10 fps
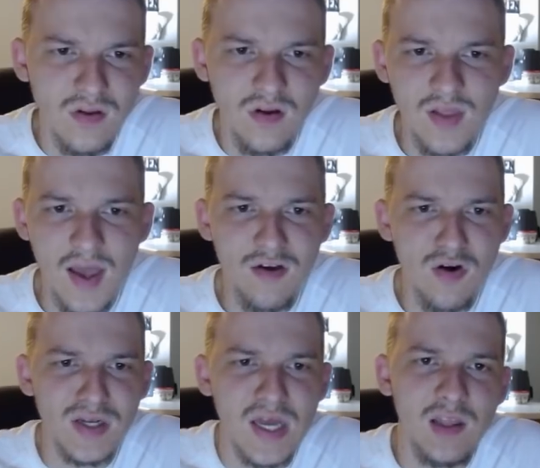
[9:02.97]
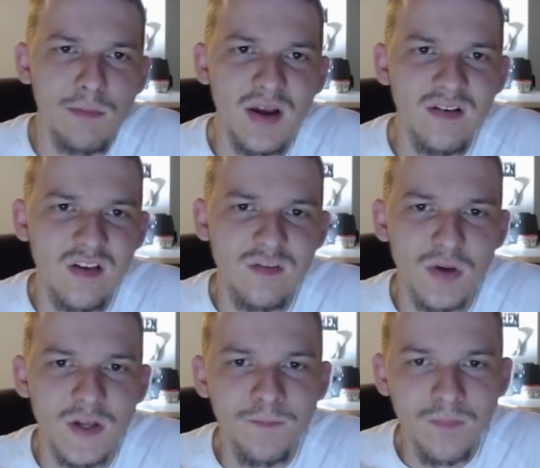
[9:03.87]
look like on a nightly basis,
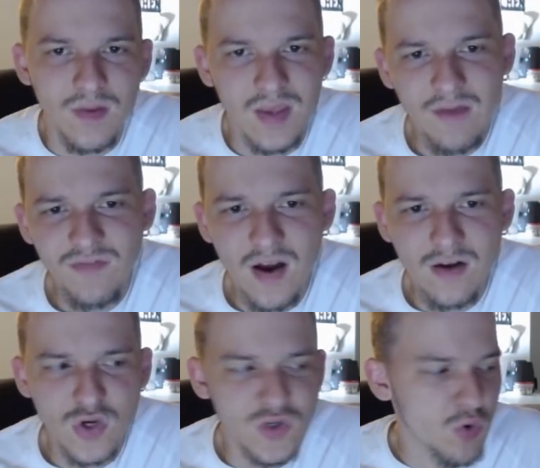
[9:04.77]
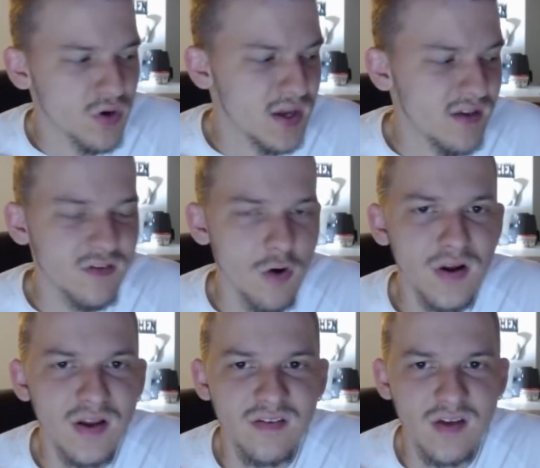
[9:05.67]
but if DeAndre Jordan is
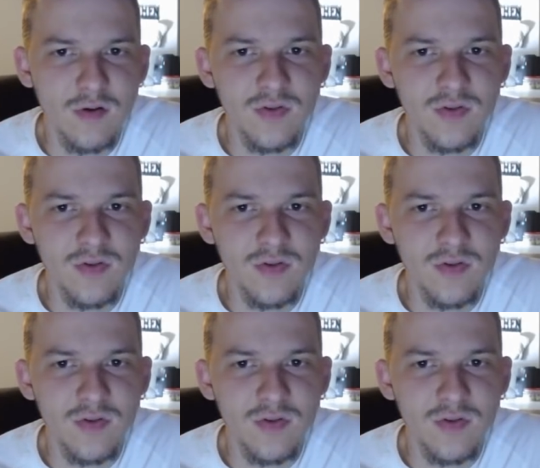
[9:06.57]
starting at center,